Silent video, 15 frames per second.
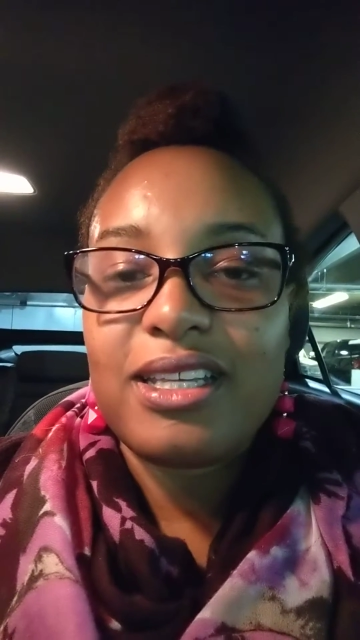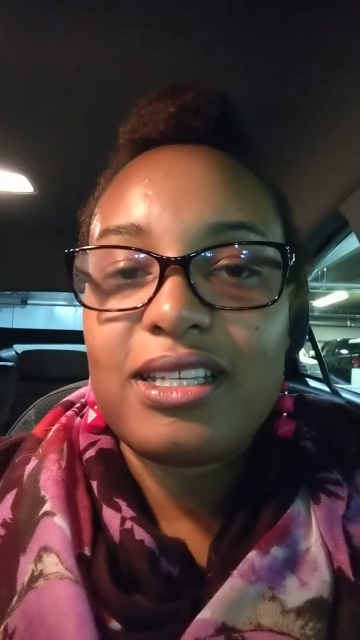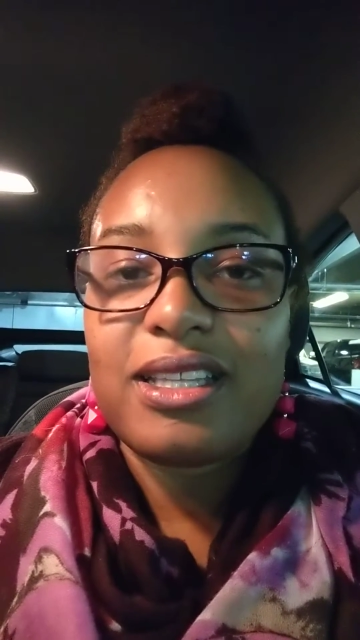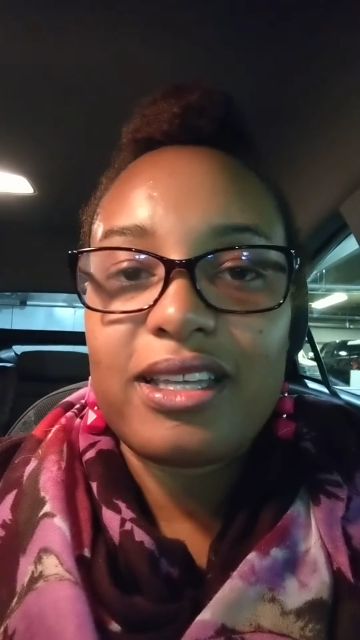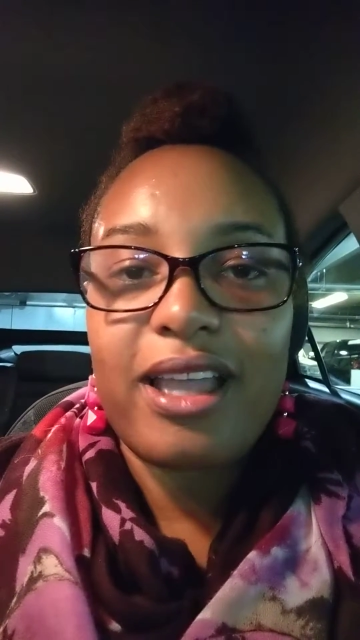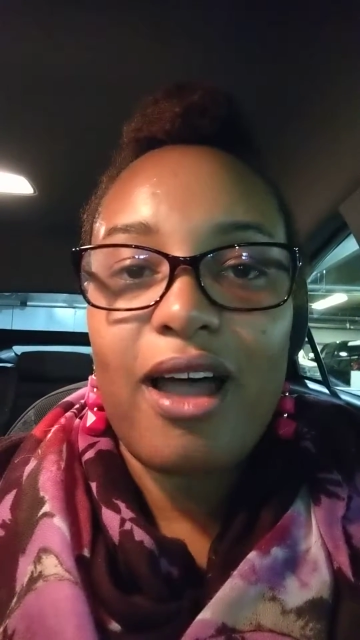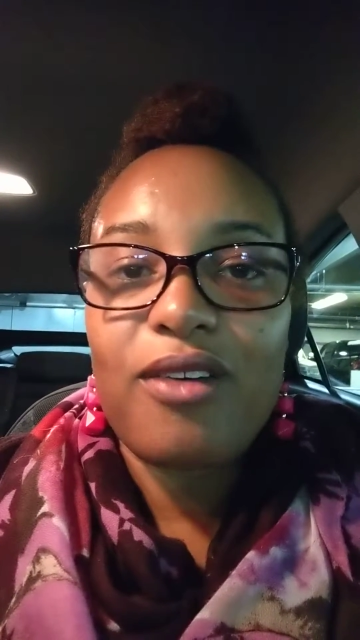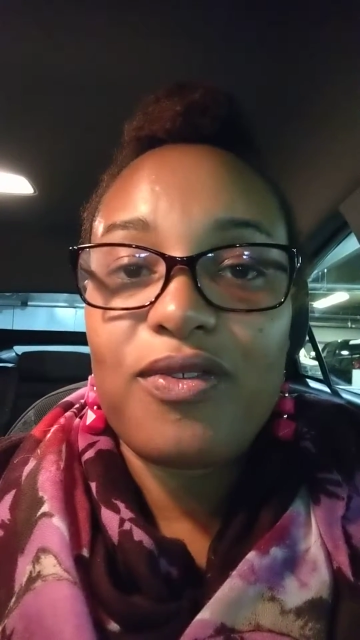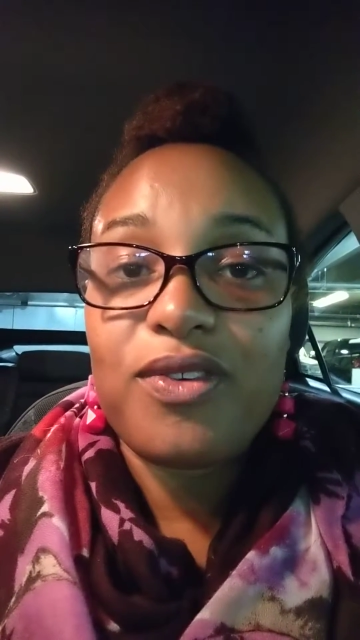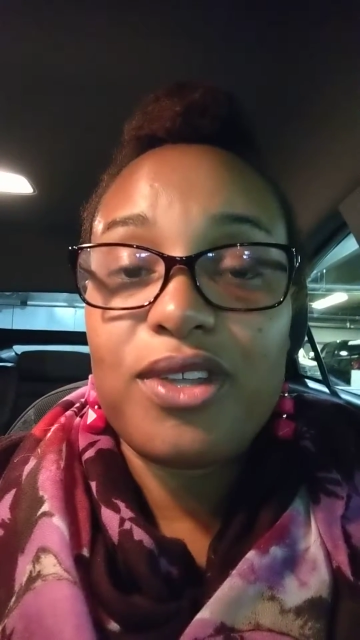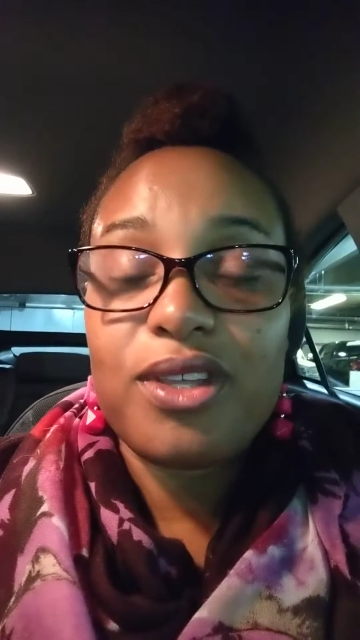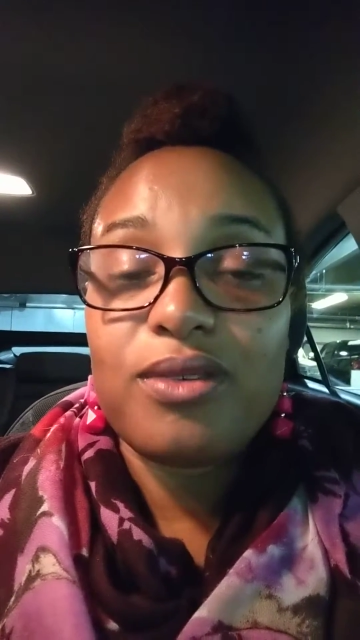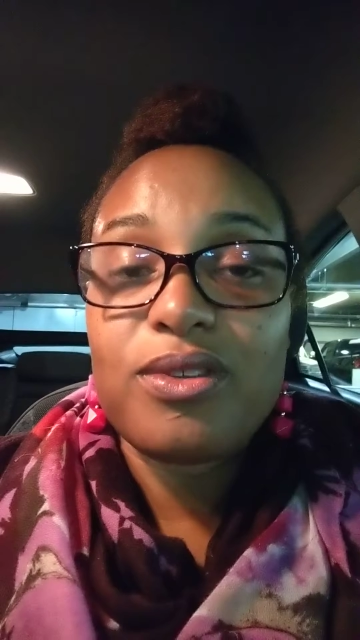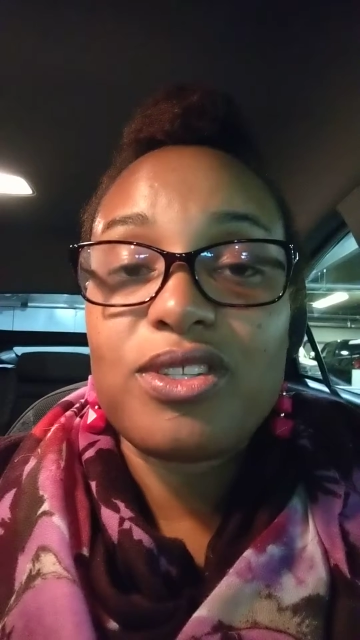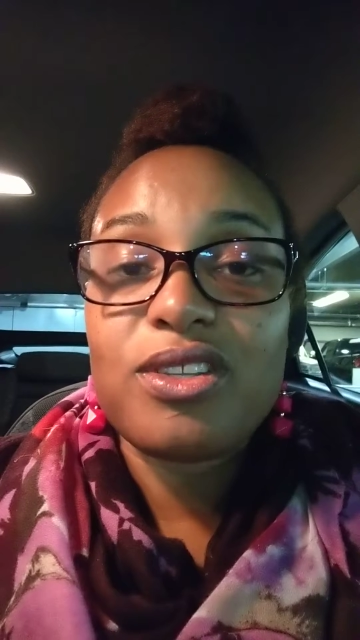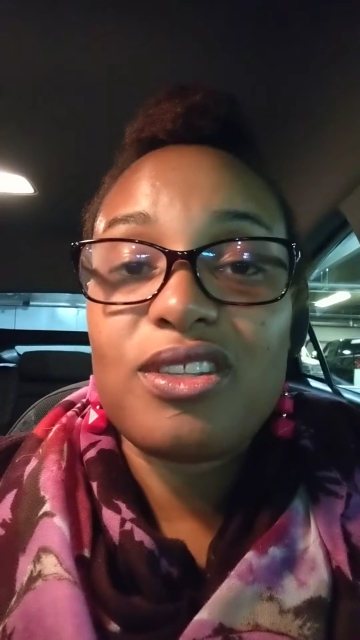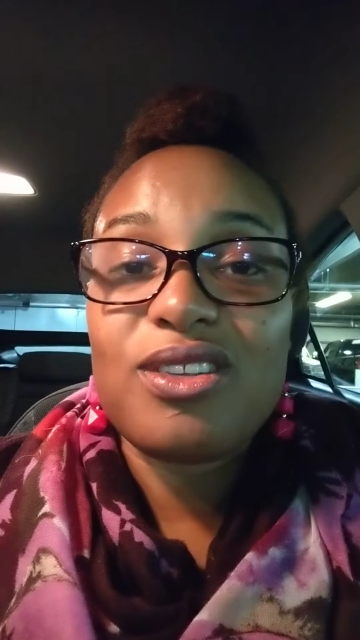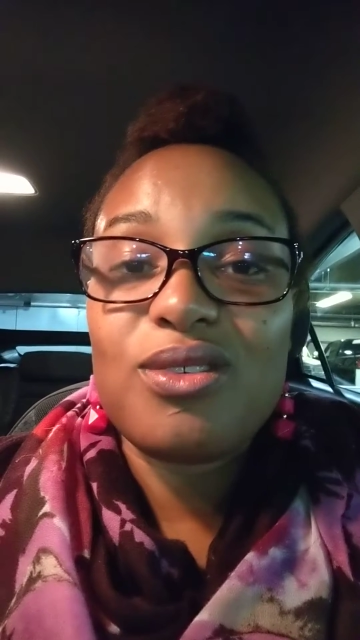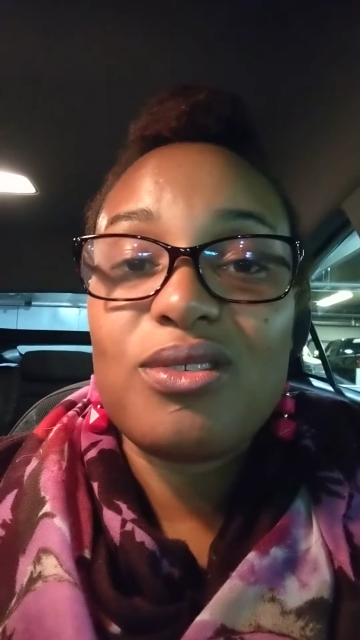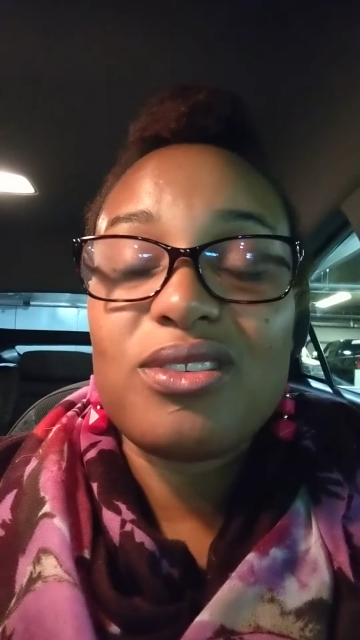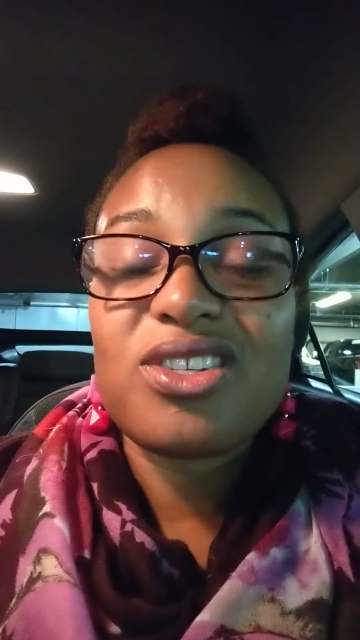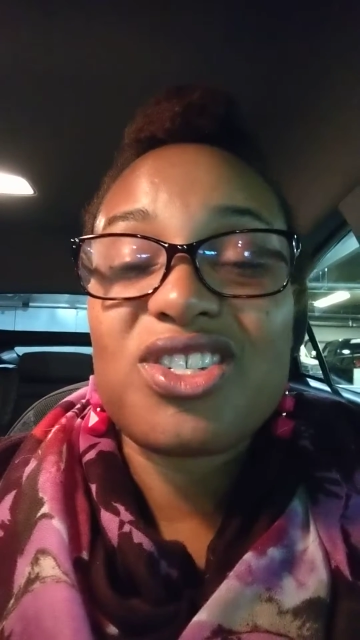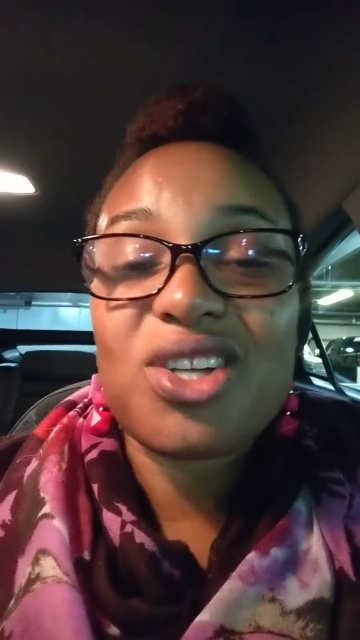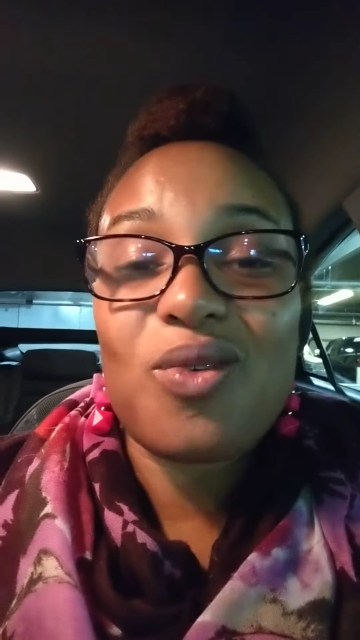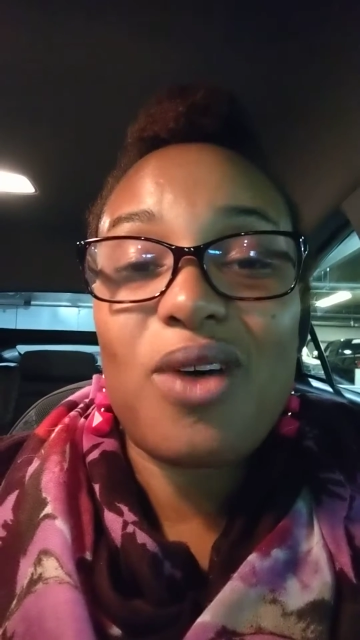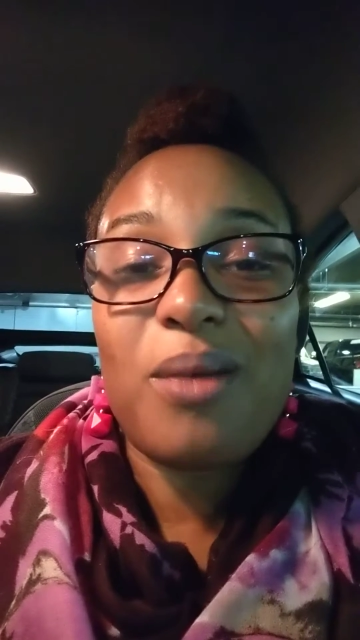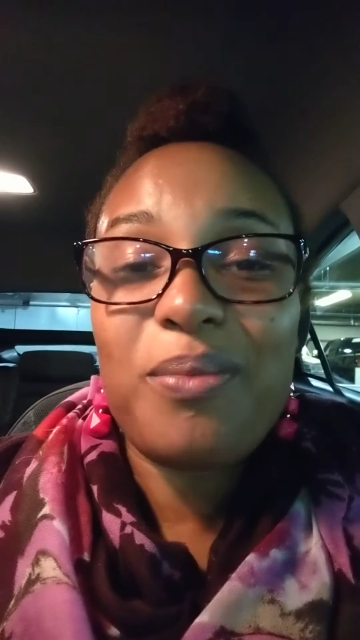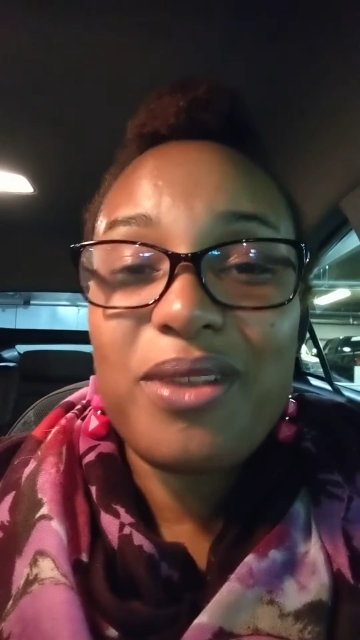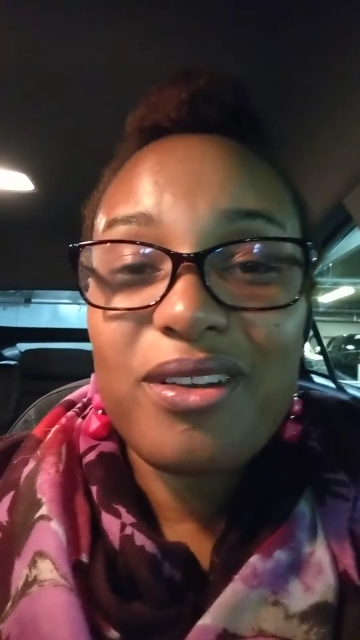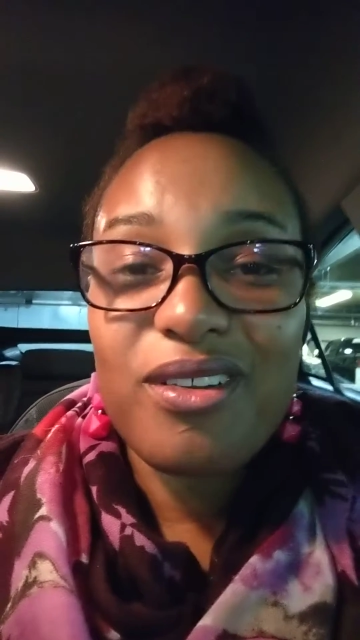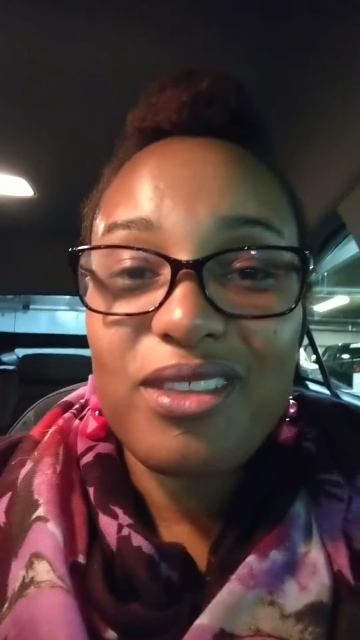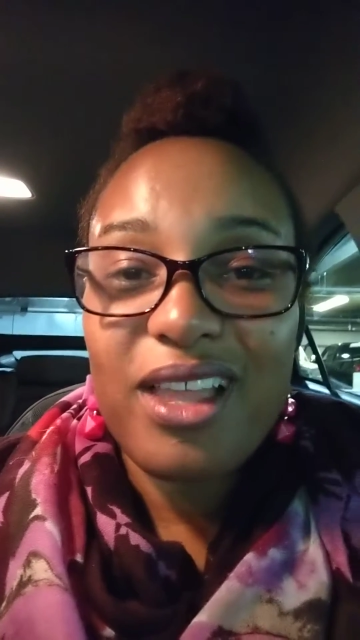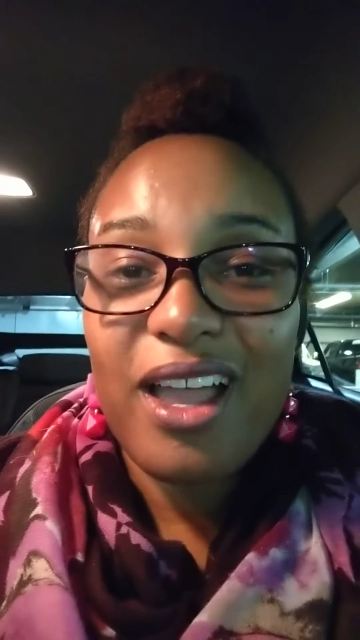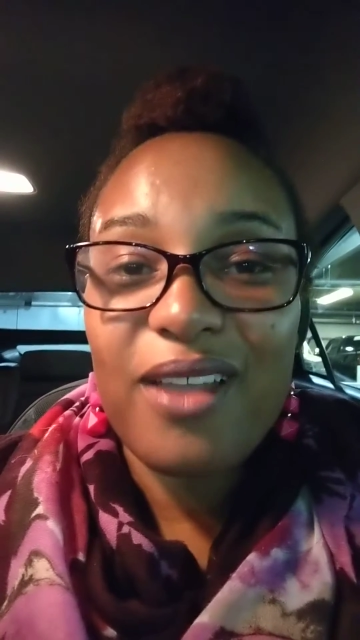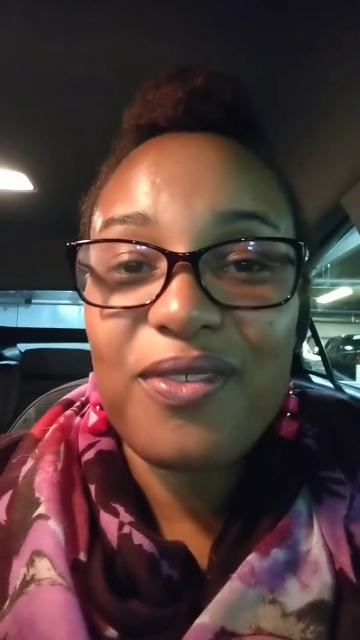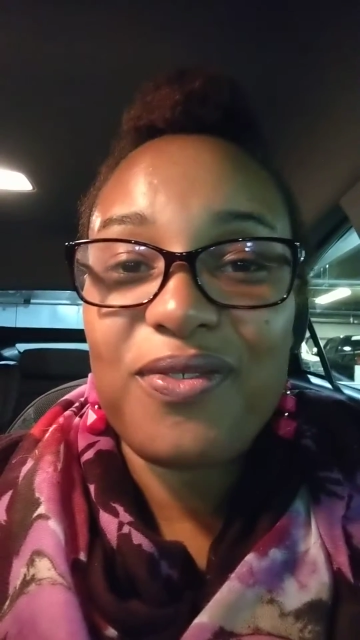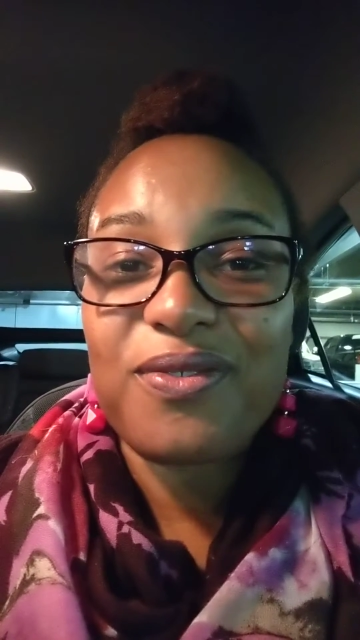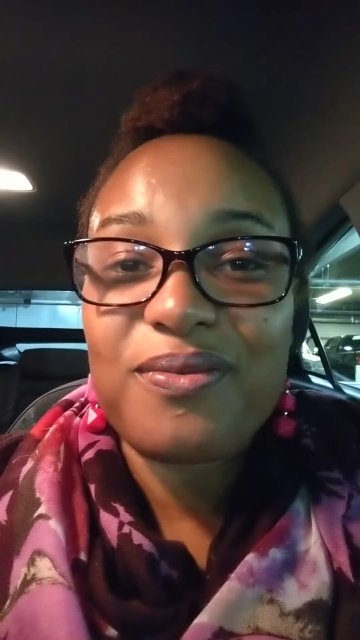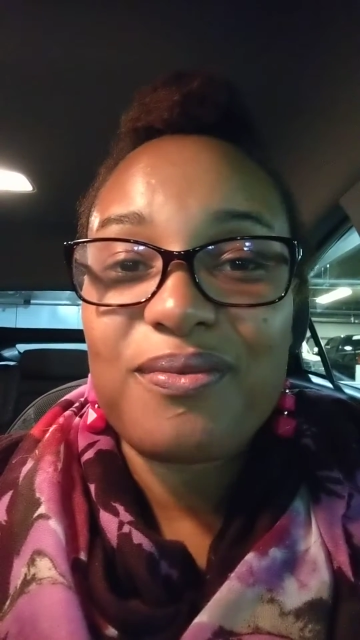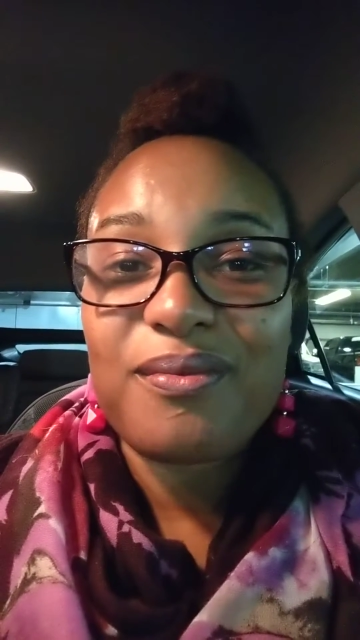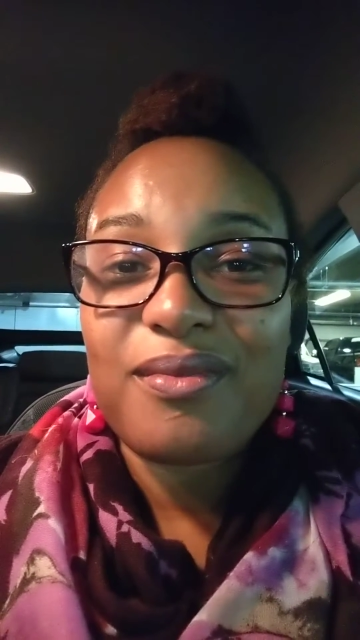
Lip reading: to look out for you so that you can show up in your life